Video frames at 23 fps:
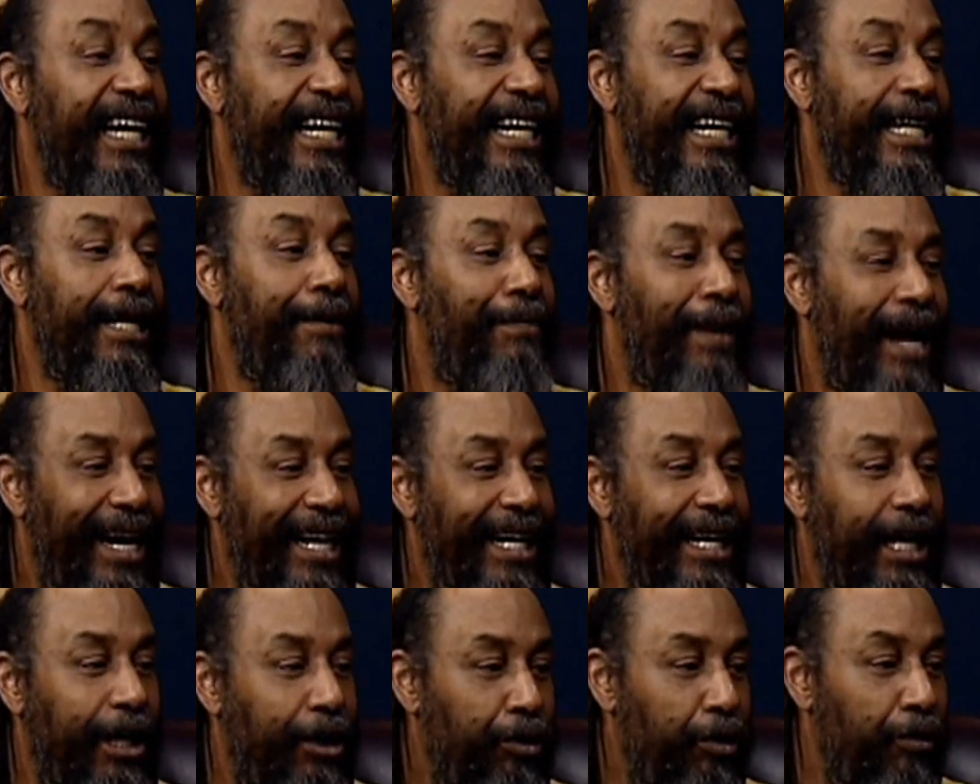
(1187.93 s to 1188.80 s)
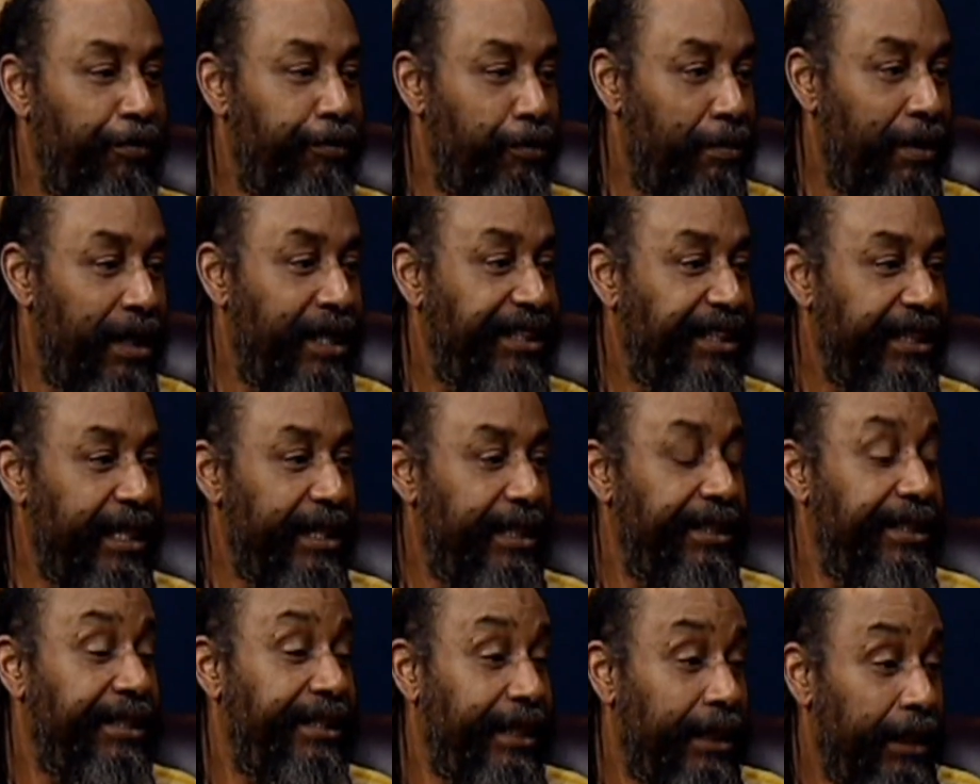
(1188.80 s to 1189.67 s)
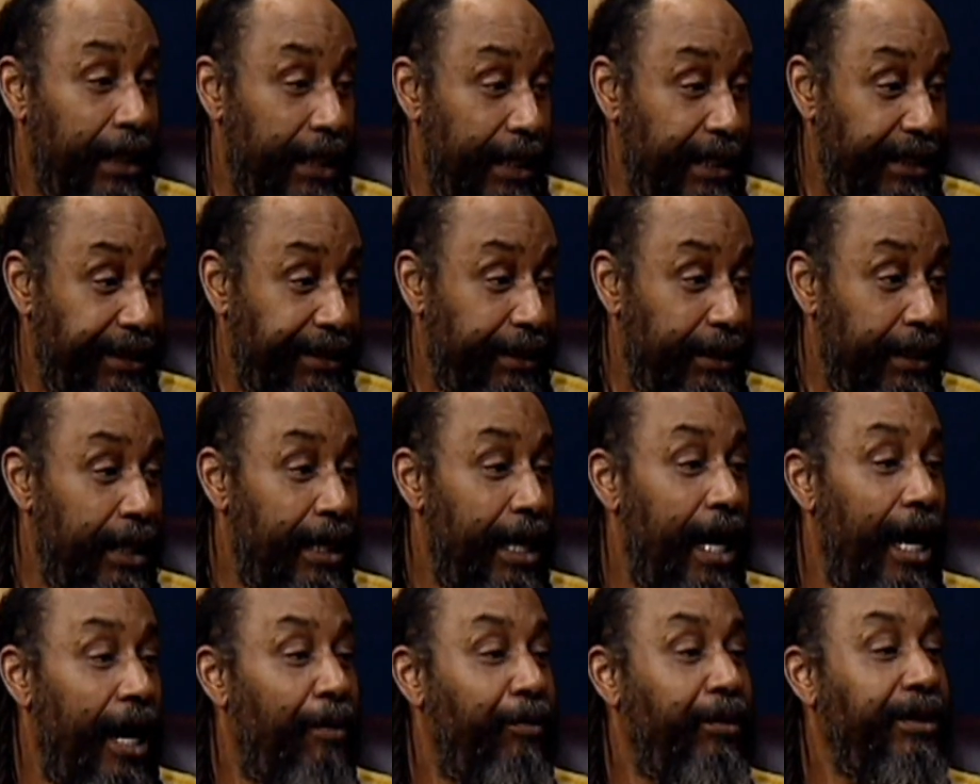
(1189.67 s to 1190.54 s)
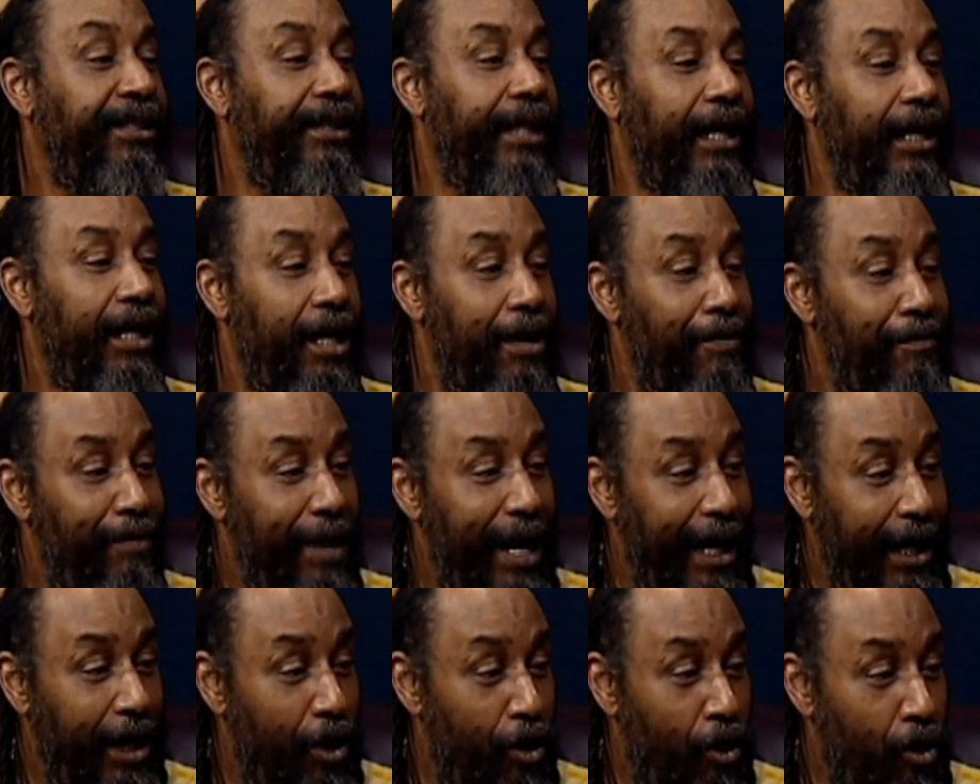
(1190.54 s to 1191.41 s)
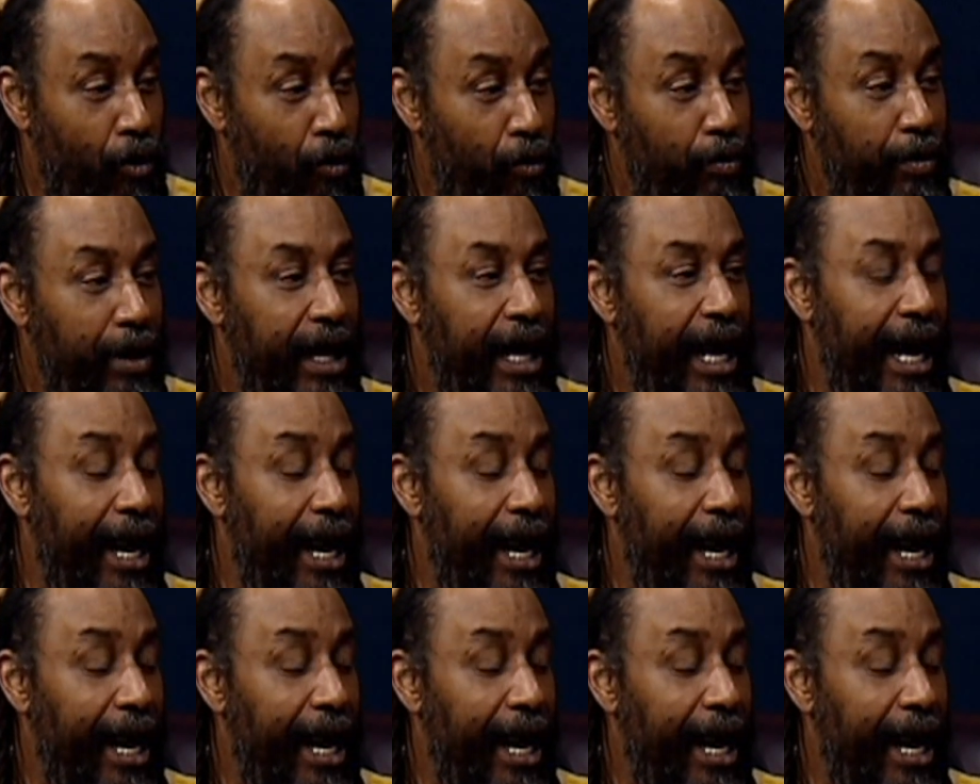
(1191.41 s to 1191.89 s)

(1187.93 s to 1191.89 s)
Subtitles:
anybody that grew from us is still us, and we say come back home.